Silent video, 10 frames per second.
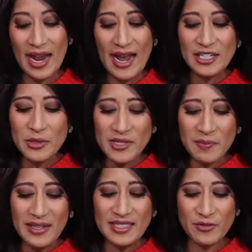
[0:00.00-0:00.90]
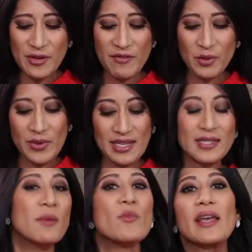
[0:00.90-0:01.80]
And I do something different every week.
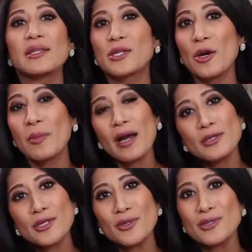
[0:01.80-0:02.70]
Some week it's garbanzo,